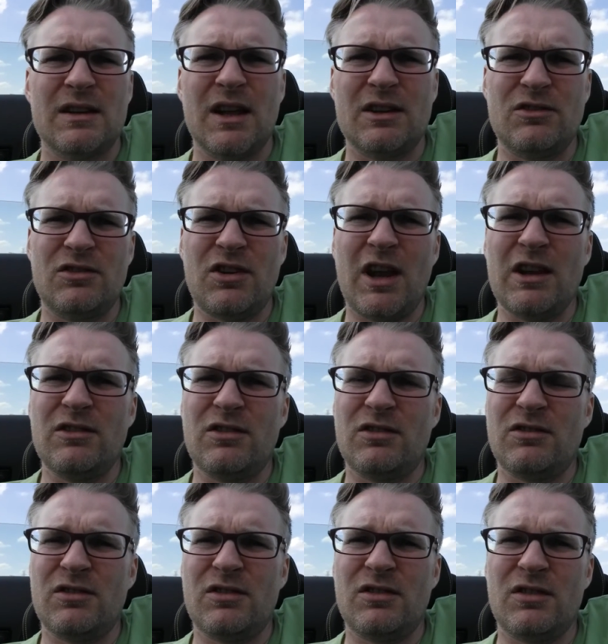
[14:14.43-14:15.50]
that
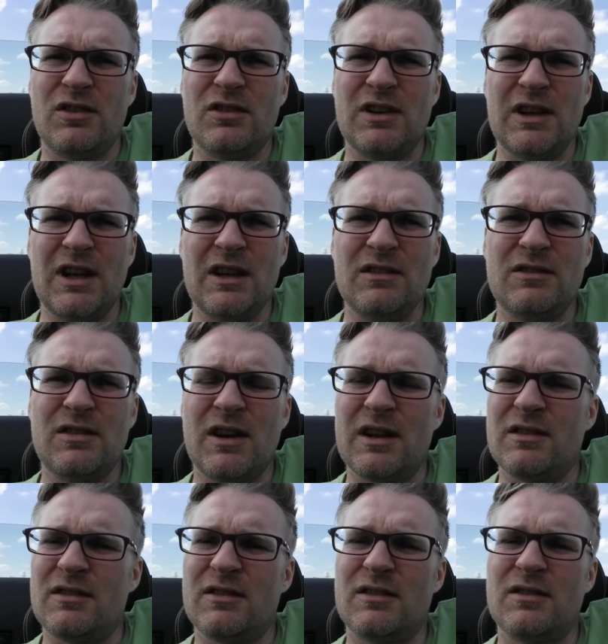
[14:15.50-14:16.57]
changed the
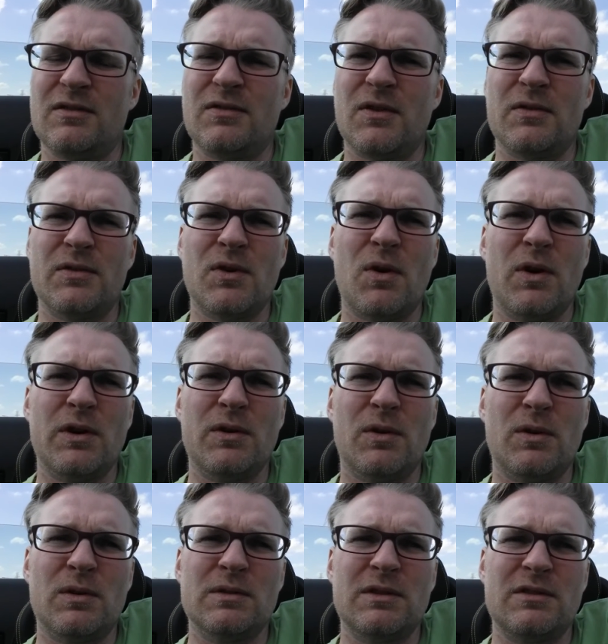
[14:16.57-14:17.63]
interests of coin
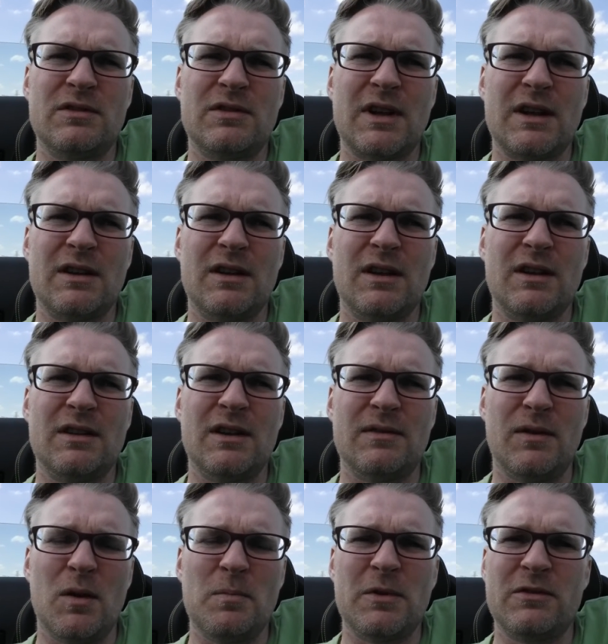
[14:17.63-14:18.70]
holders and
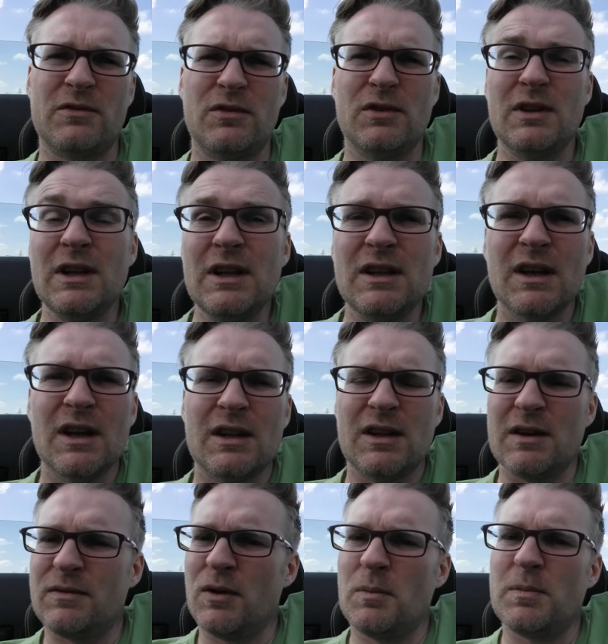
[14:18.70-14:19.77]
developers. Suddenly
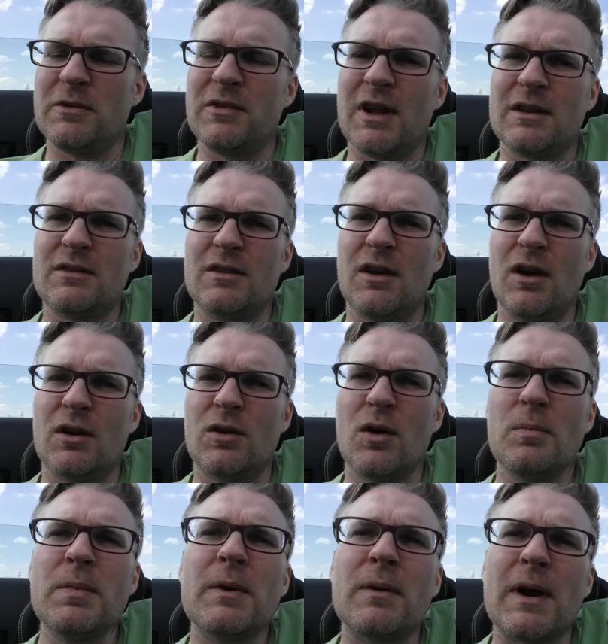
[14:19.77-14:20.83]
developers had a
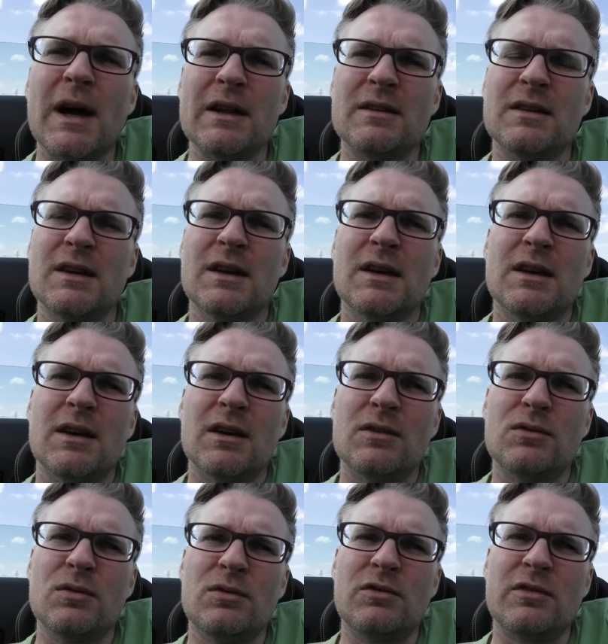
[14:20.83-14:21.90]
copyright
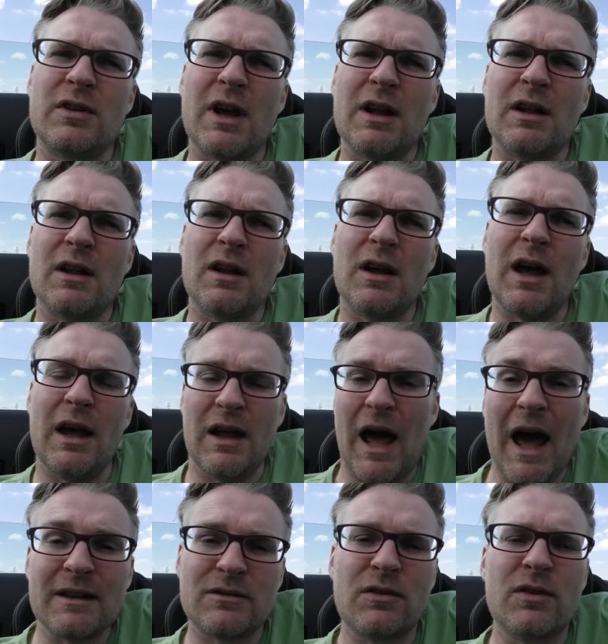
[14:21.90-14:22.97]
to sell,
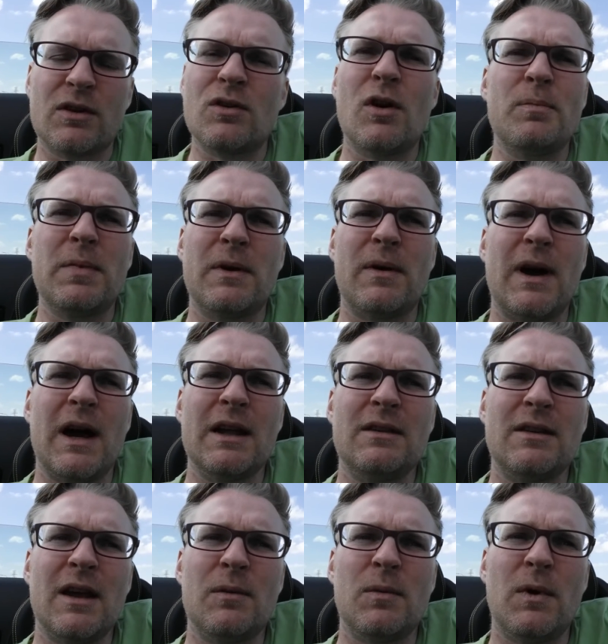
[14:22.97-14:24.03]
had the
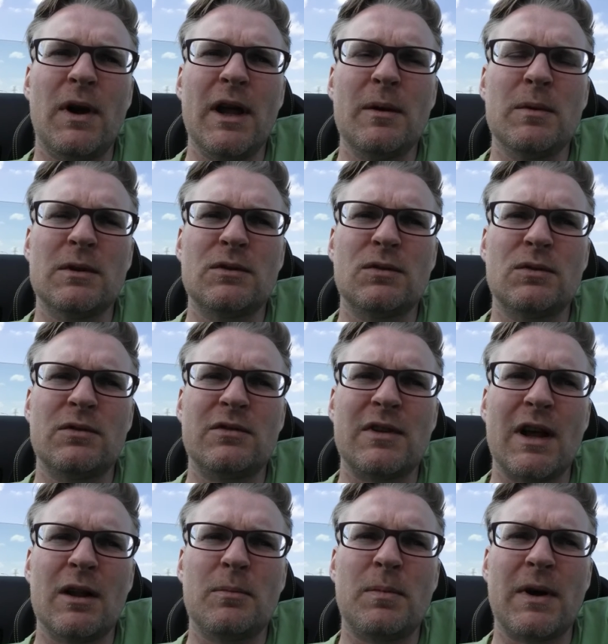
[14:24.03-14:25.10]
copyright and were able to
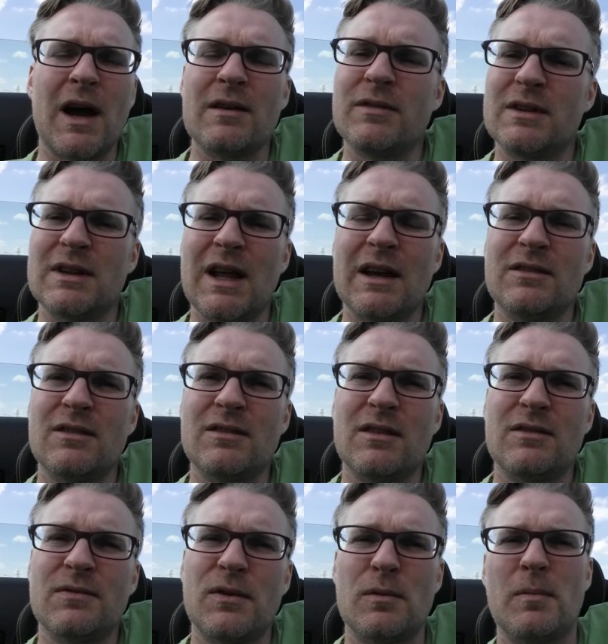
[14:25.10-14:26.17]
sell private
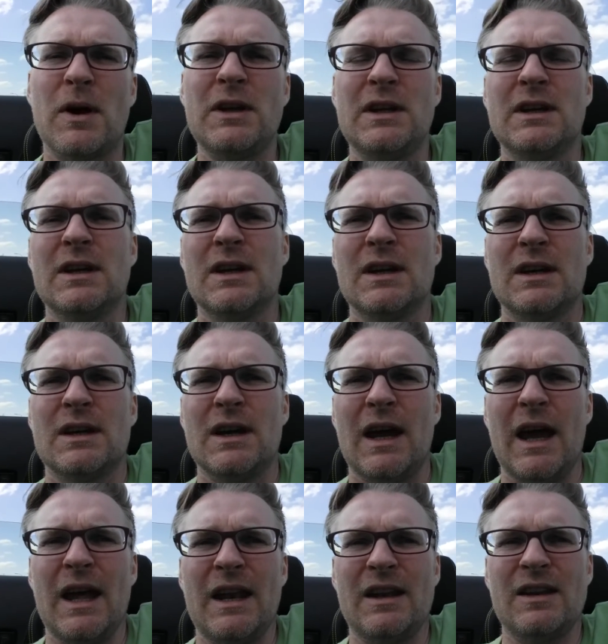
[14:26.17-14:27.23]
licenses for money.
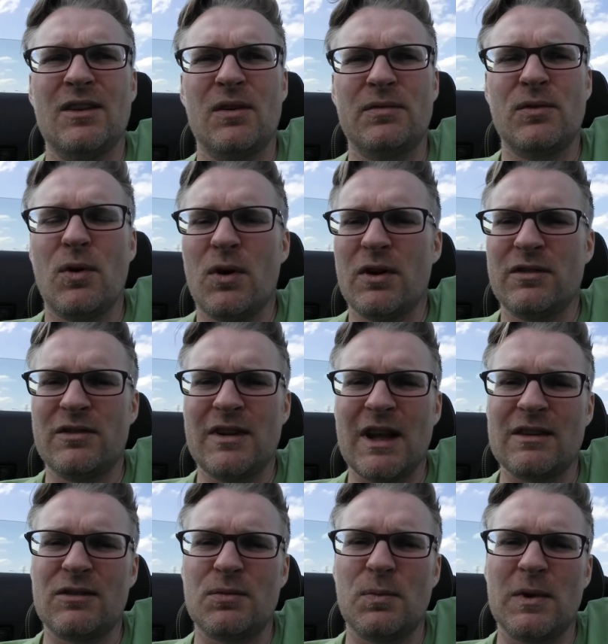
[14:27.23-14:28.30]
And of course
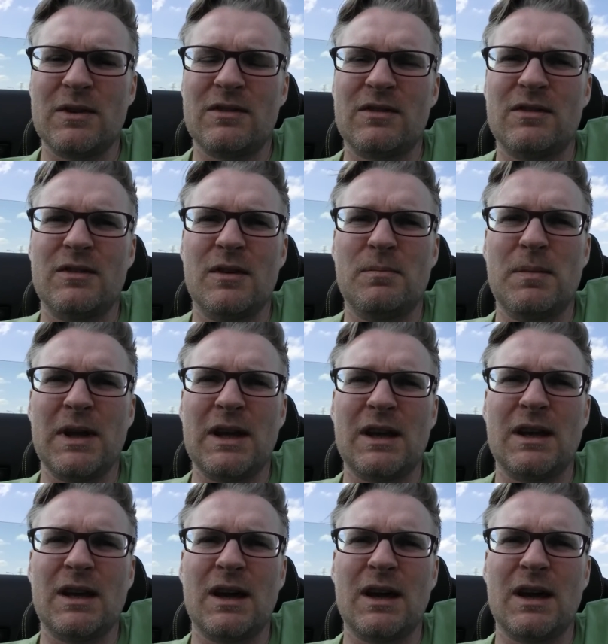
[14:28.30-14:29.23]
that's what's the big